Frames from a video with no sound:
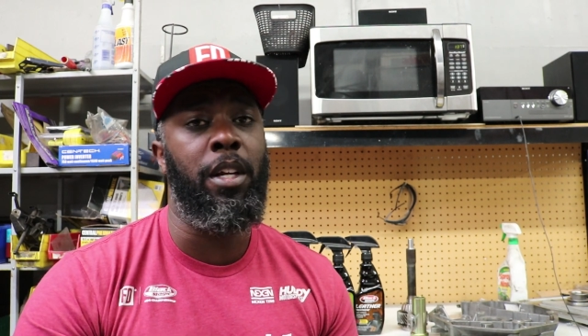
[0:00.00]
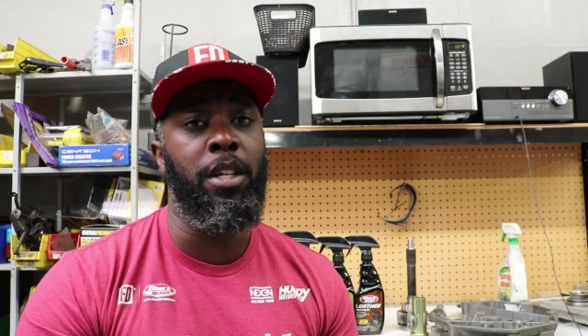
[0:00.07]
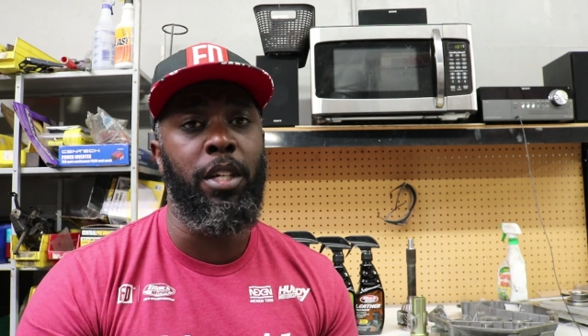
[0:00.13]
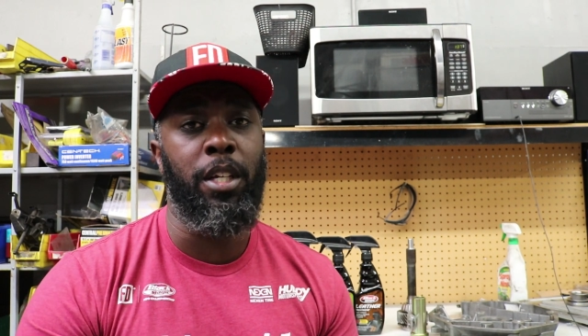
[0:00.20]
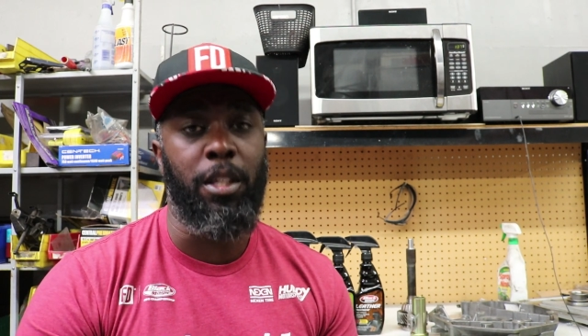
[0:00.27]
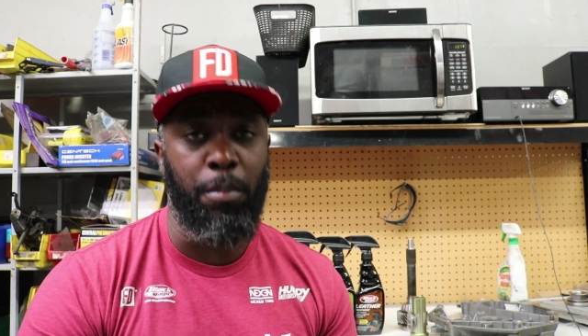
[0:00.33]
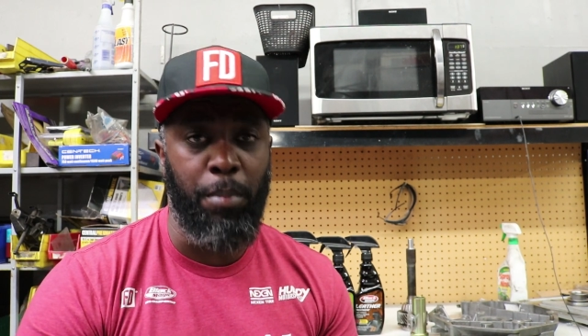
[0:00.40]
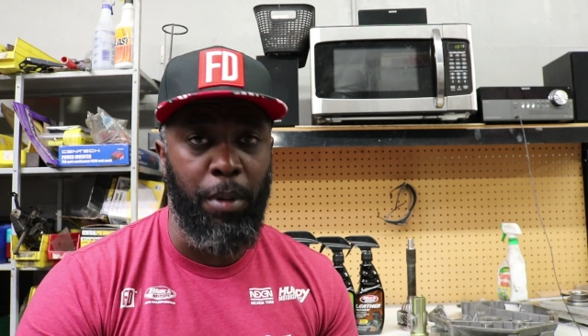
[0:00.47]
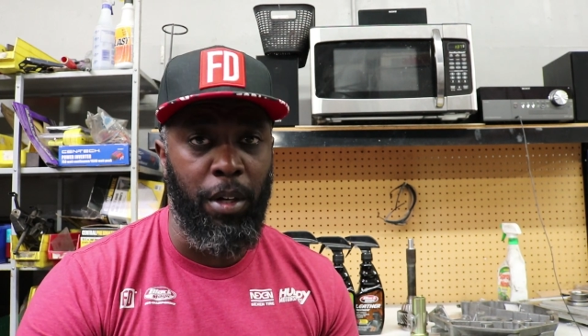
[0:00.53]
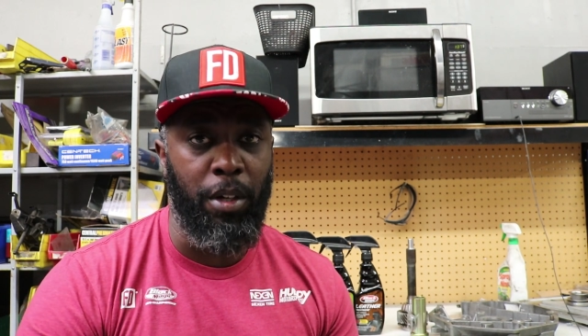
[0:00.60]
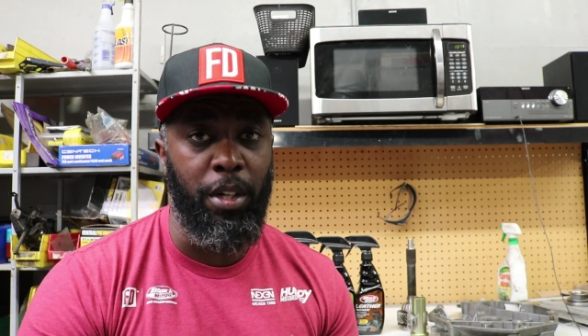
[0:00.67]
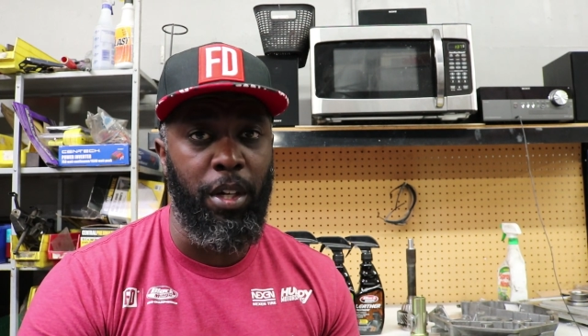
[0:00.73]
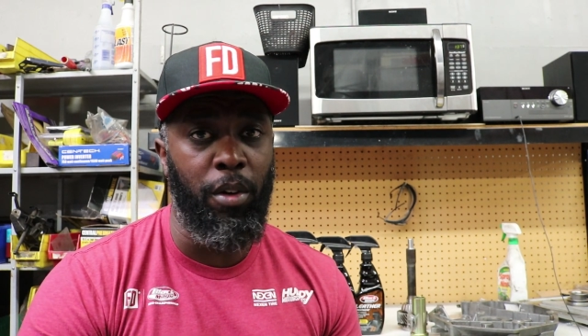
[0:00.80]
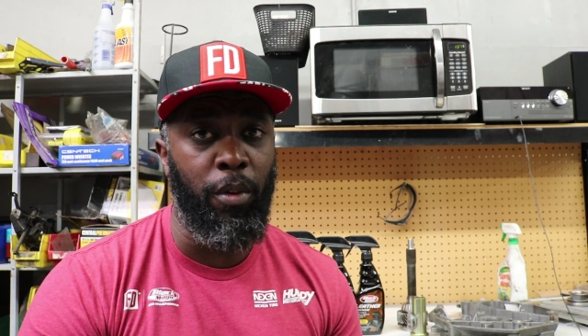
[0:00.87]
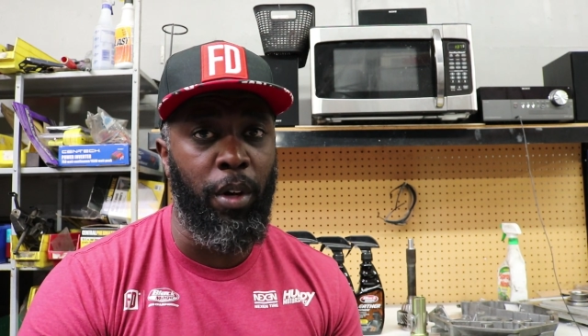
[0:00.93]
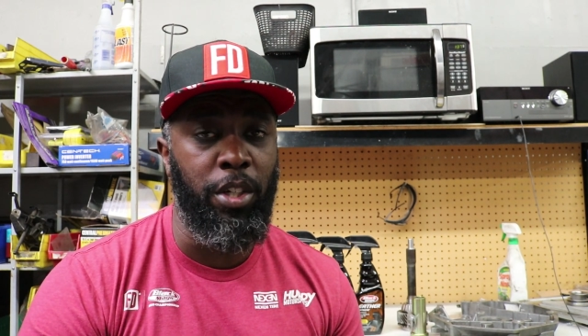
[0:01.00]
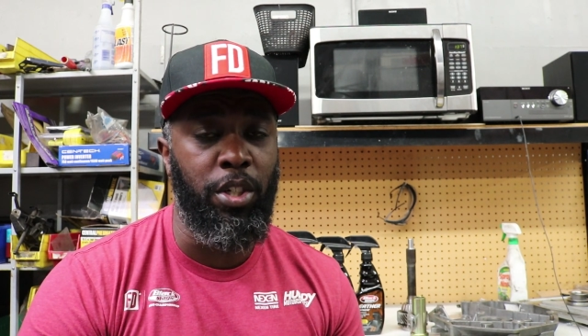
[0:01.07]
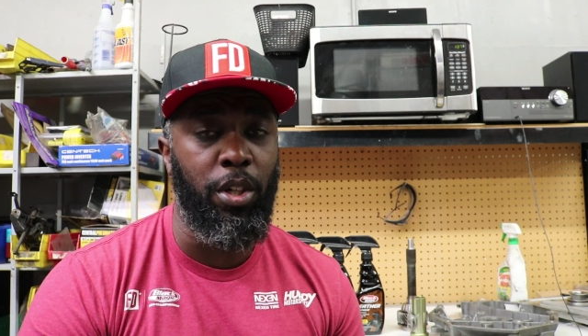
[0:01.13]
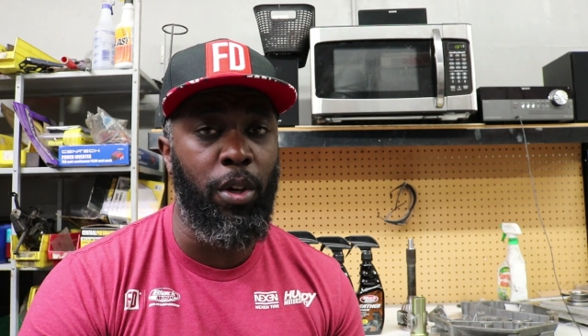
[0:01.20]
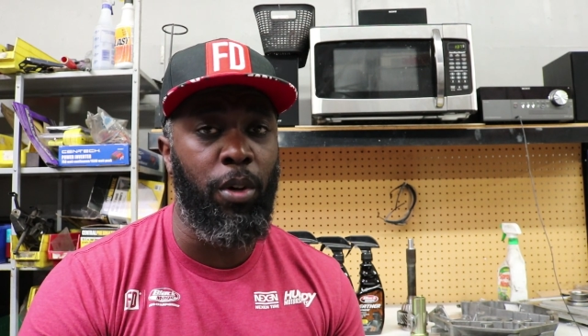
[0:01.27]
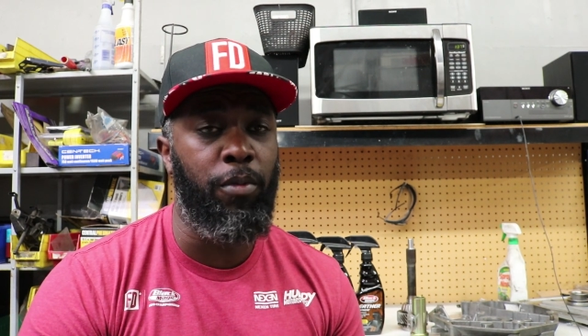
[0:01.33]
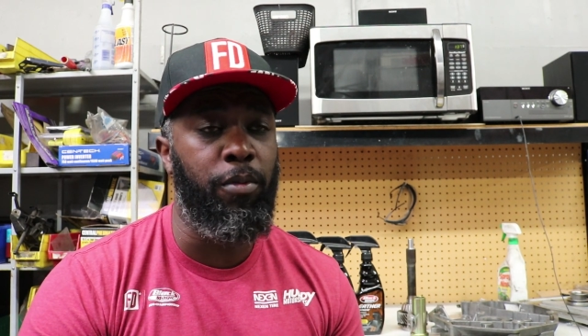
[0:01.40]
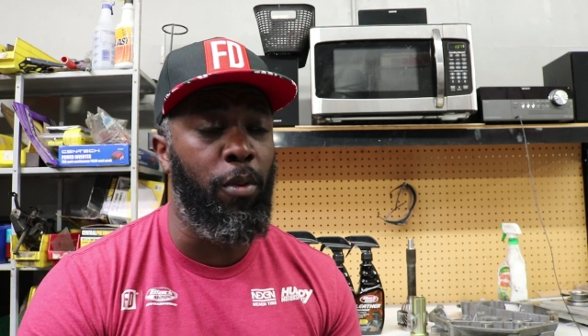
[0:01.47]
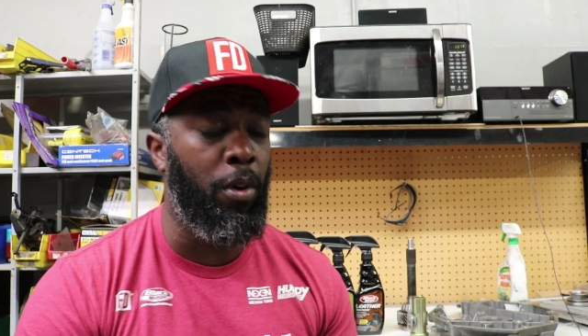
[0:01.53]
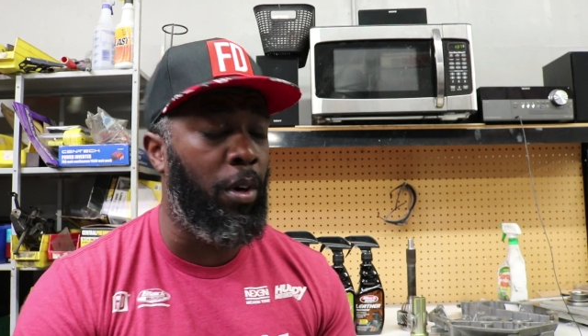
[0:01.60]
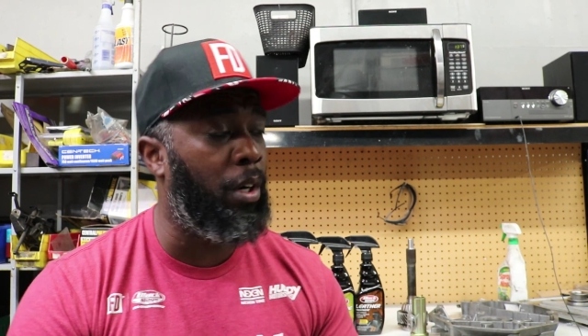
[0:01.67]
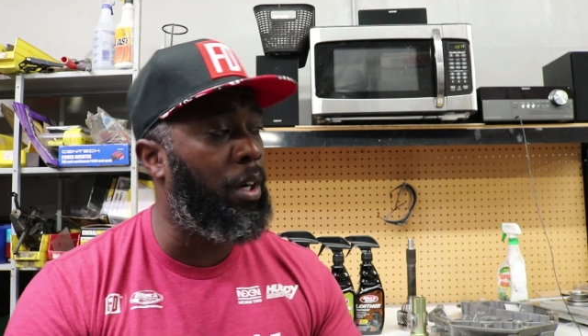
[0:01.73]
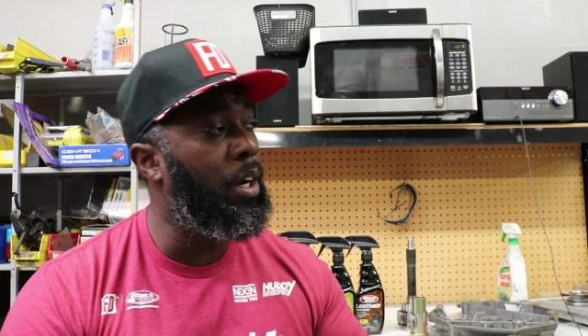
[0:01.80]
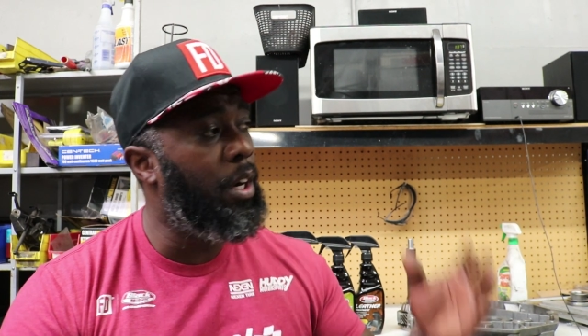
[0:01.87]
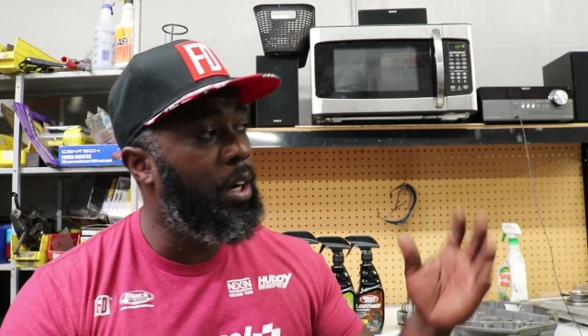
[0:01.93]
and you get the better gear ratio
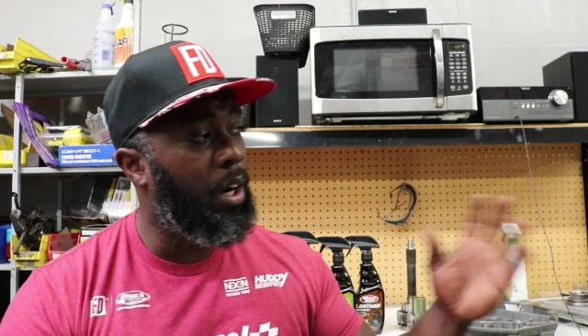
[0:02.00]
for